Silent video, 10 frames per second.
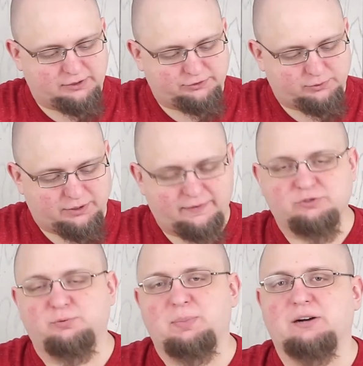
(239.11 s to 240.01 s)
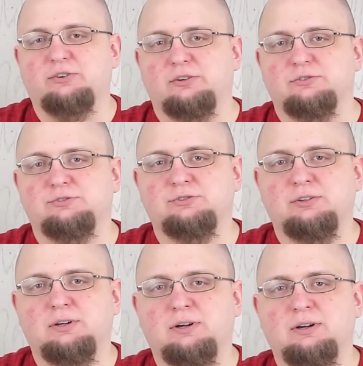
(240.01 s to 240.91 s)
Squad, the Spectres.
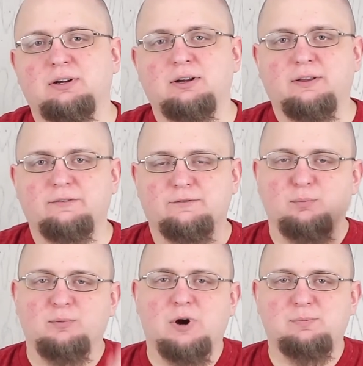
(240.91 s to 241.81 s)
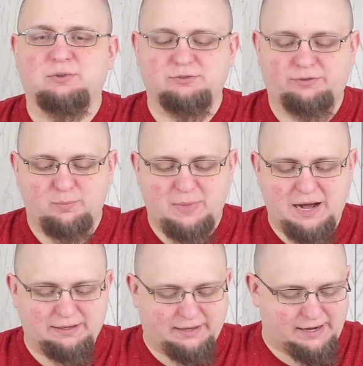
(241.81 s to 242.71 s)
From Rebels, the
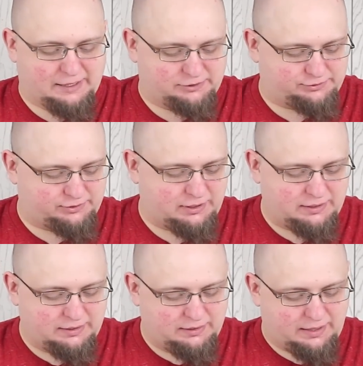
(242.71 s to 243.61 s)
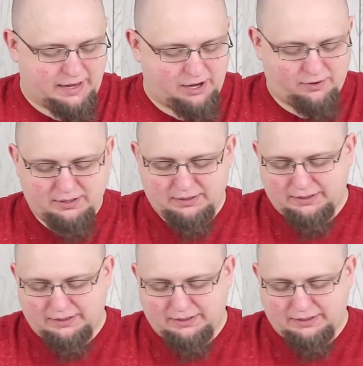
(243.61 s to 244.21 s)
main cast: Hera,